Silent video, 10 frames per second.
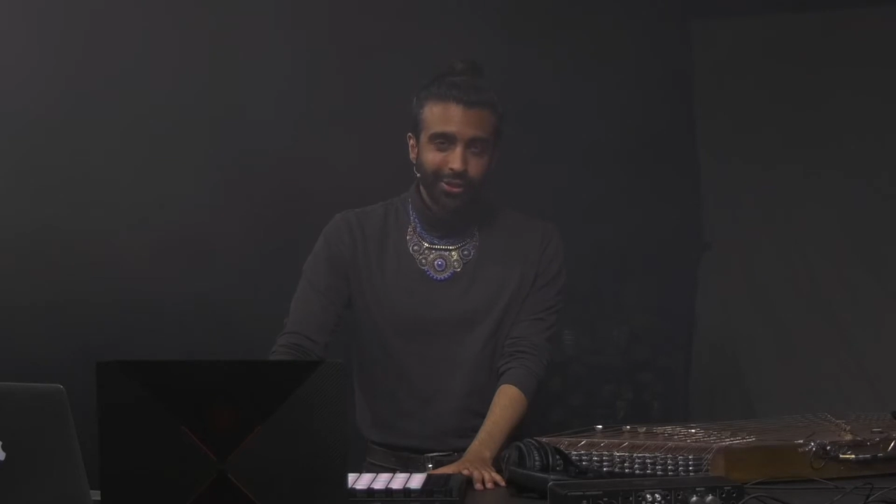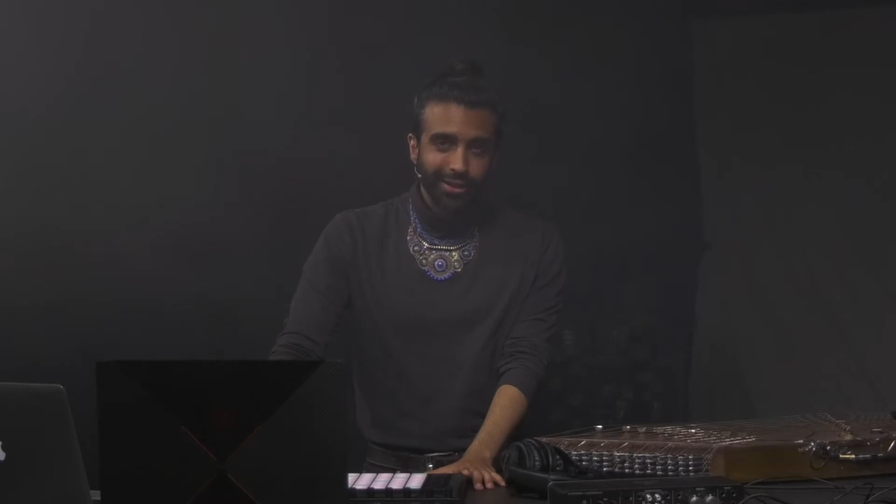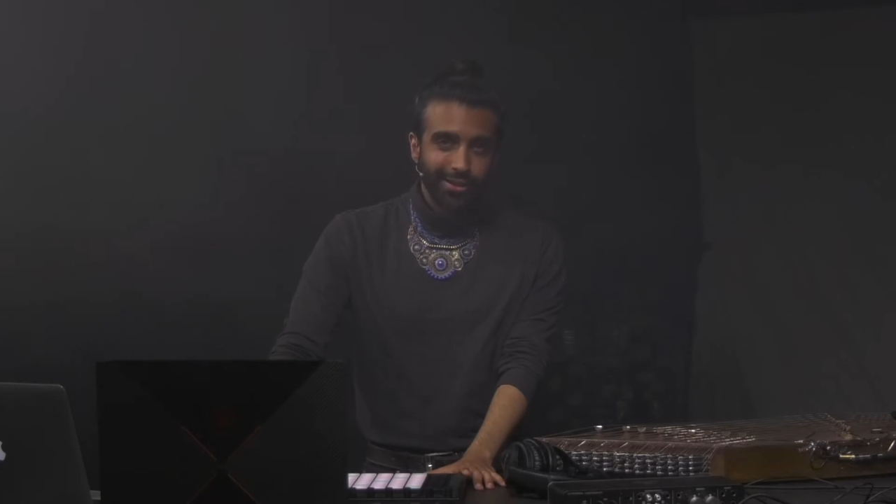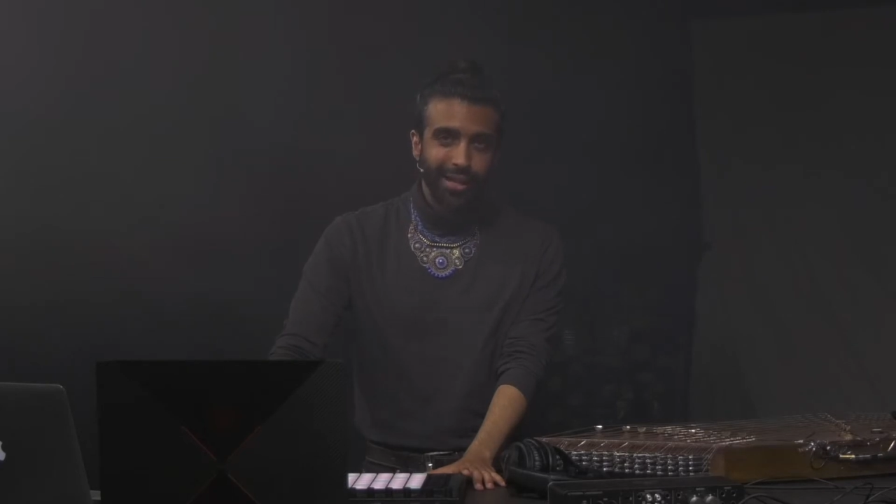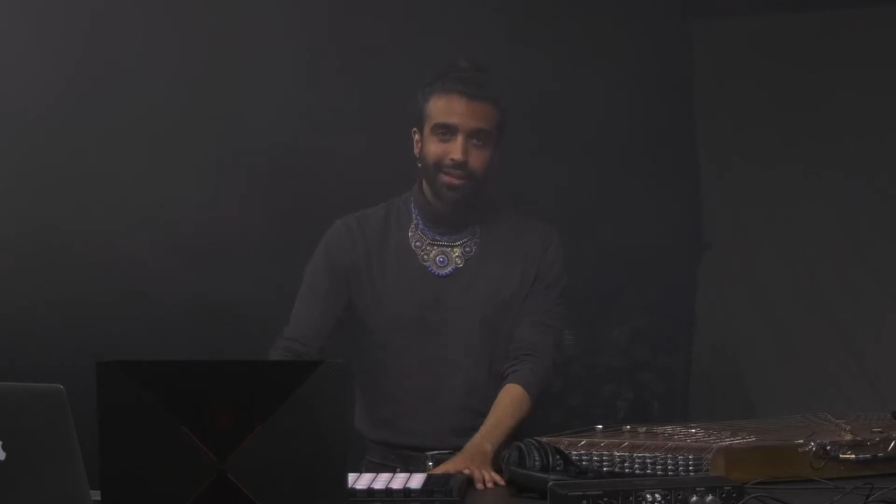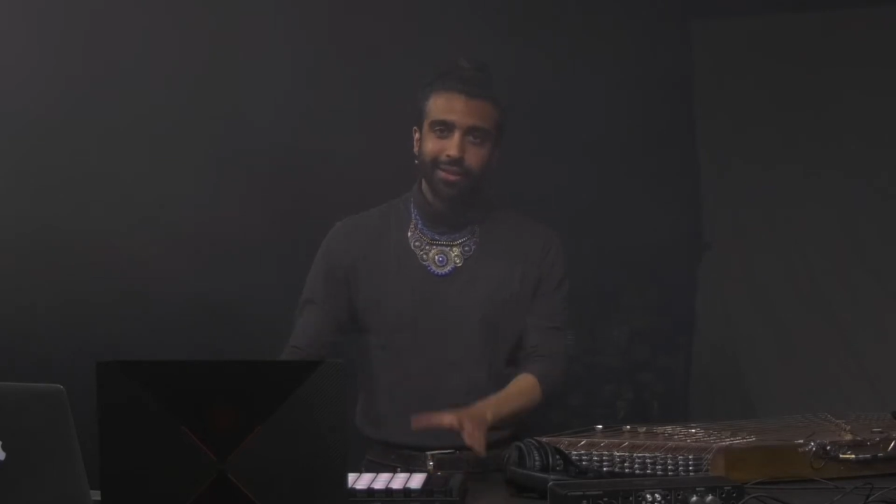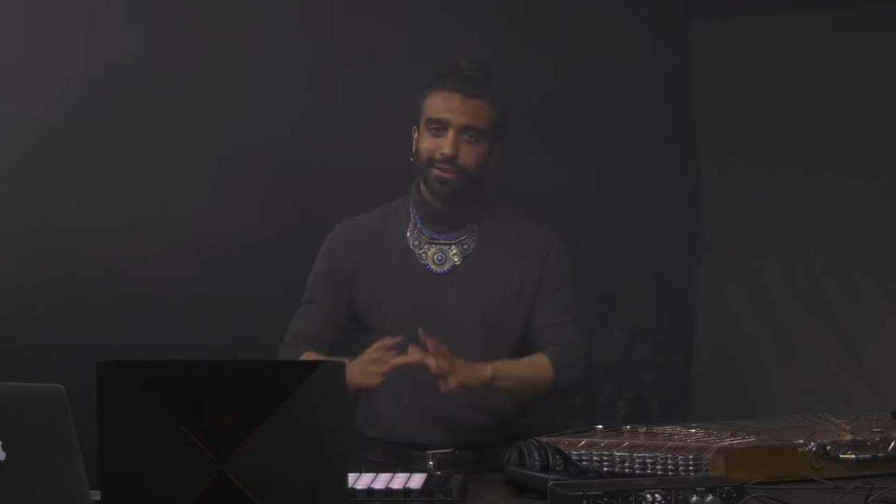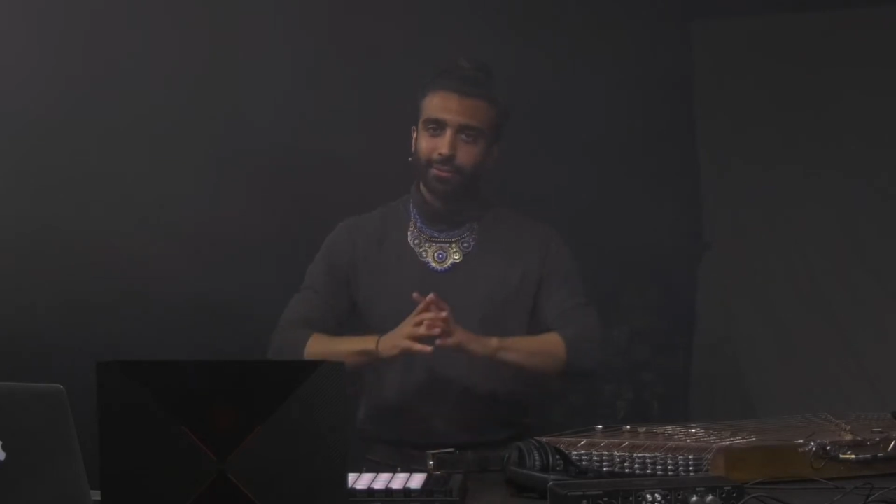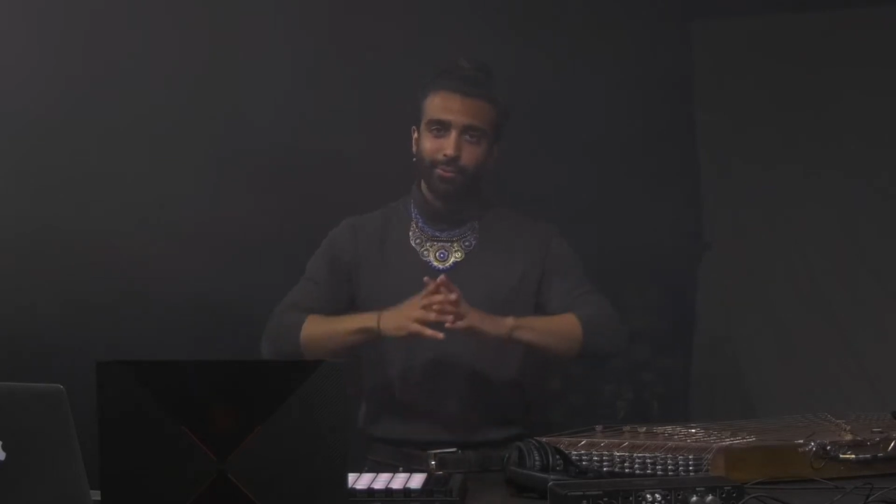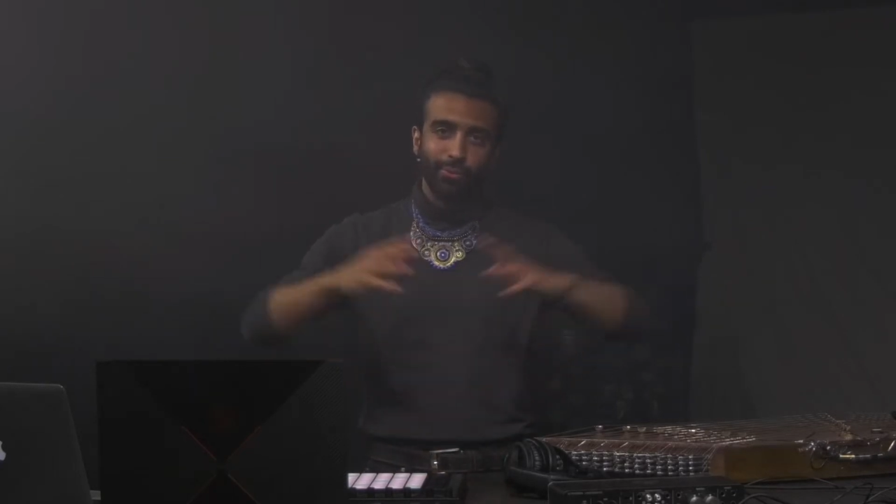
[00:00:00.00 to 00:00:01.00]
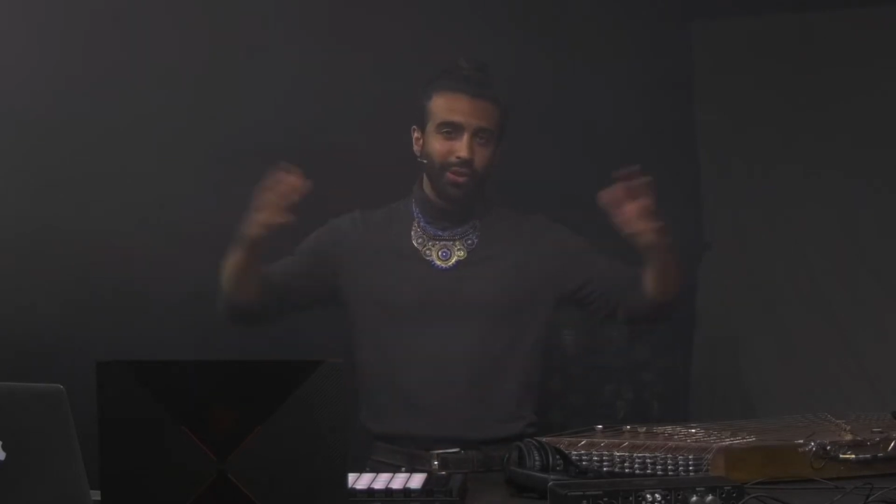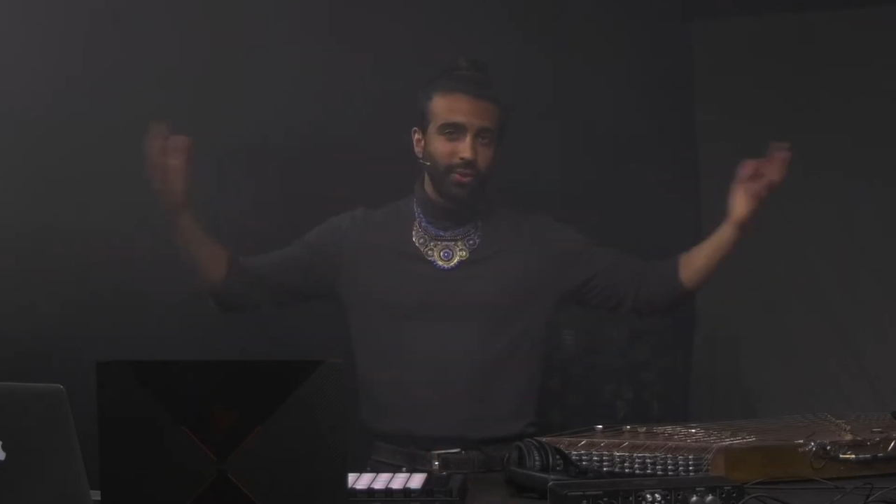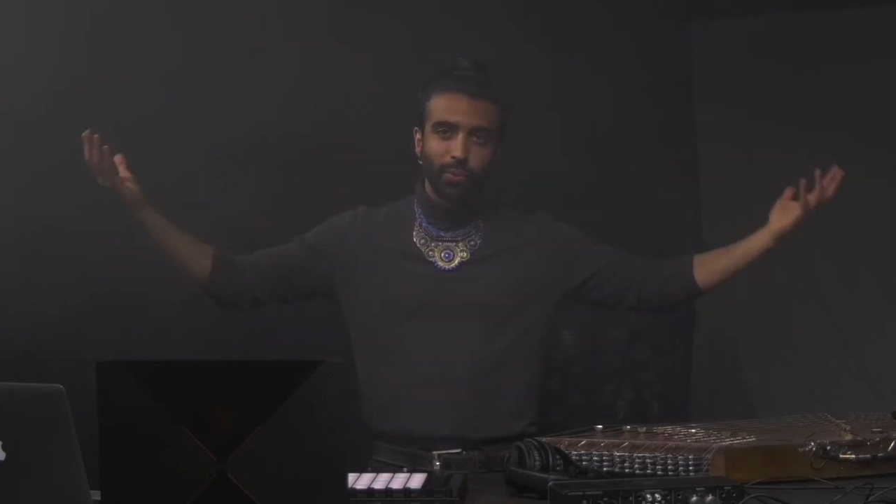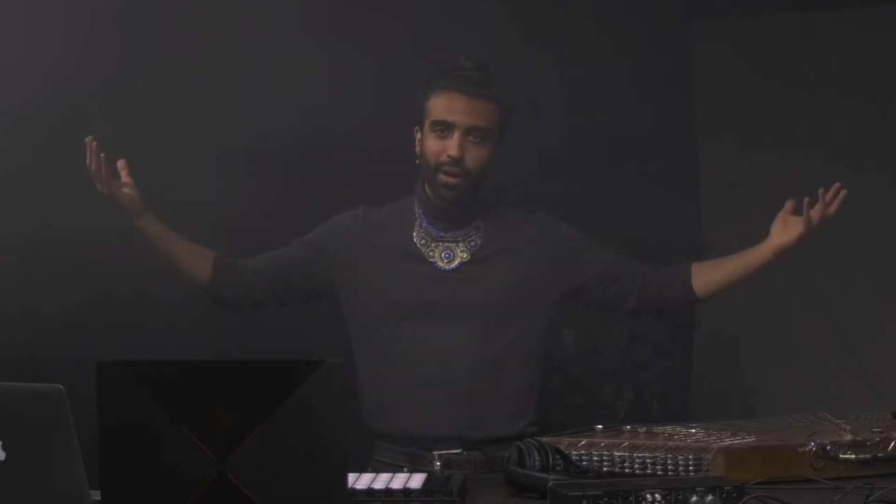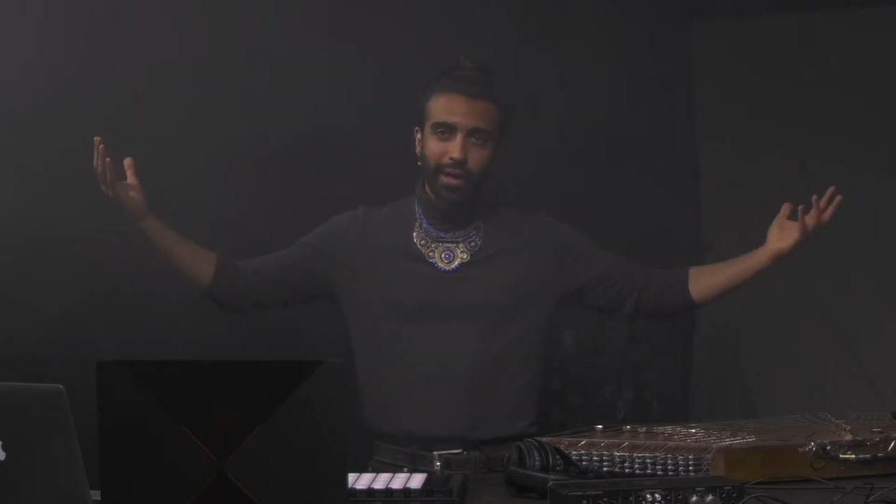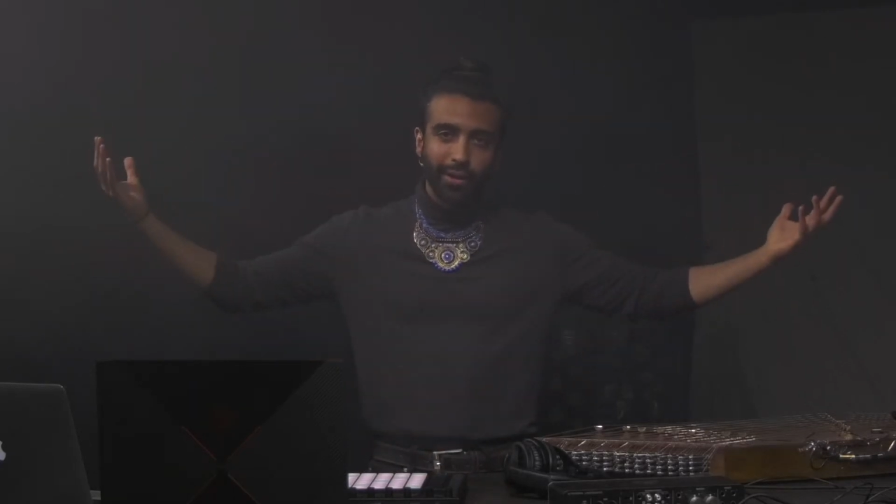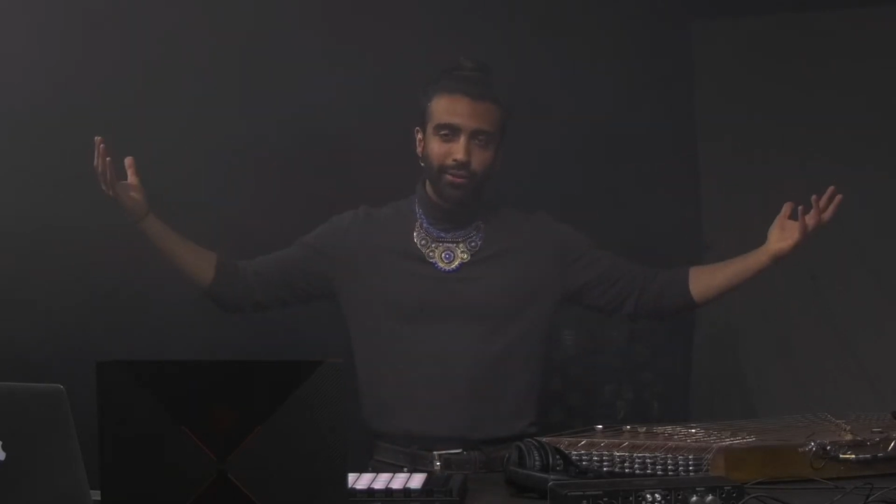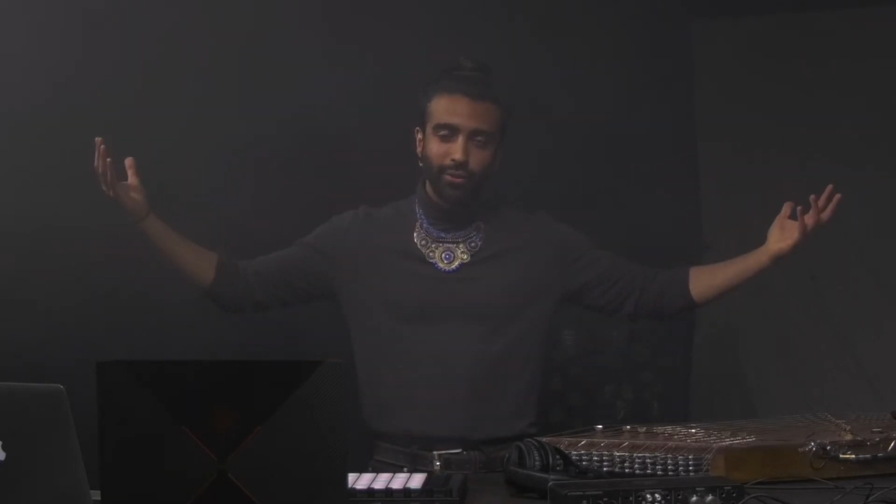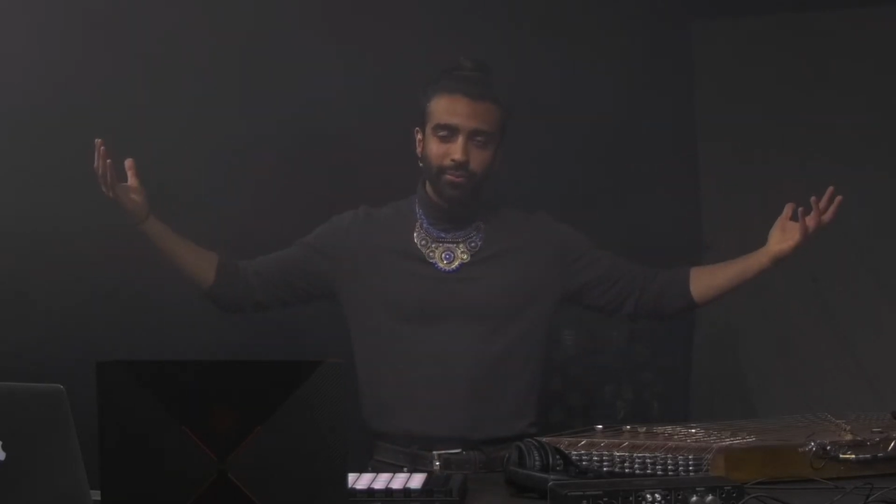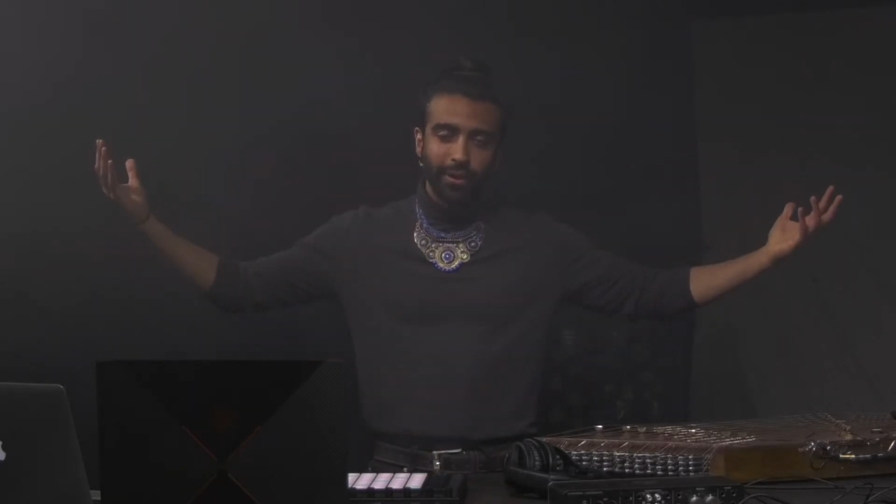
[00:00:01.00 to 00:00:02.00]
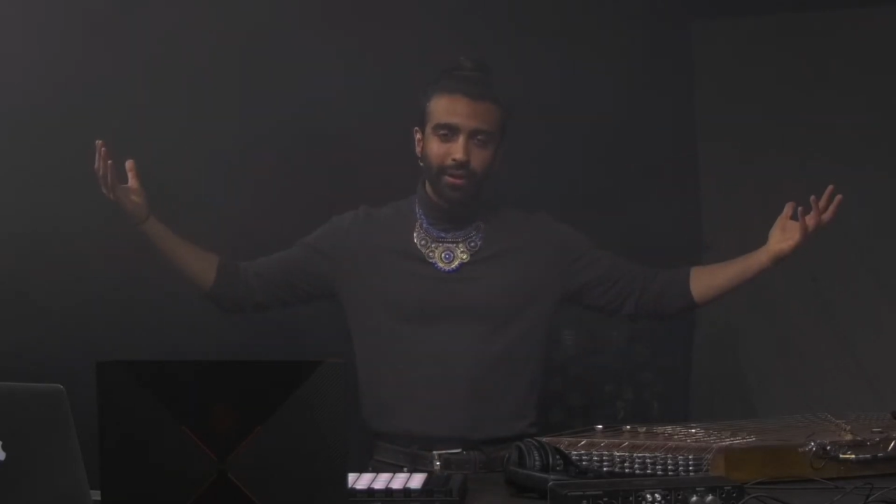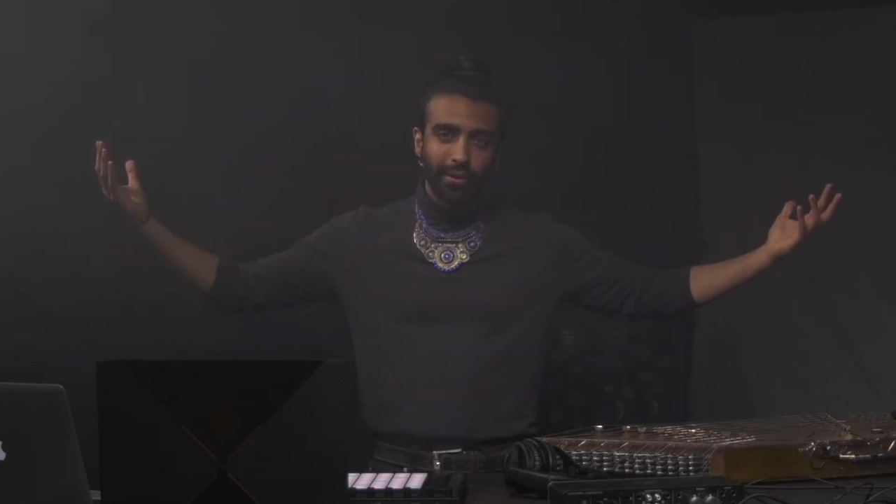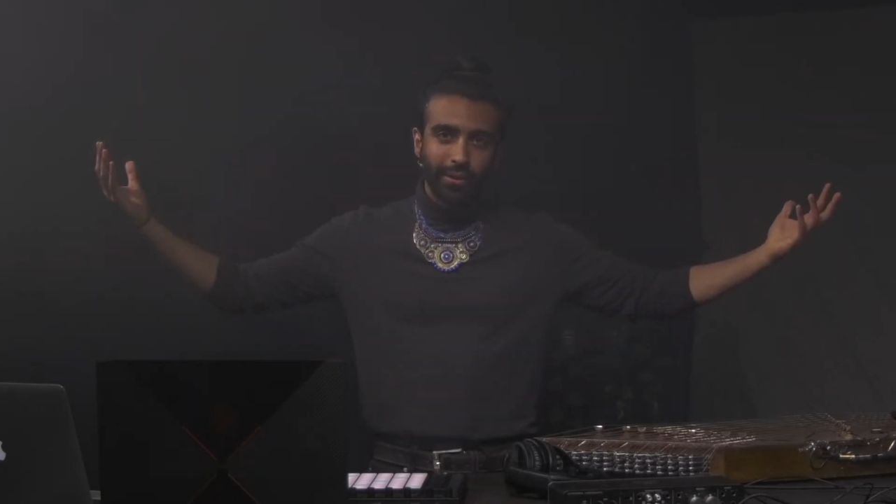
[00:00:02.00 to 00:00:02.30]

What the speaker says: is that it's way too big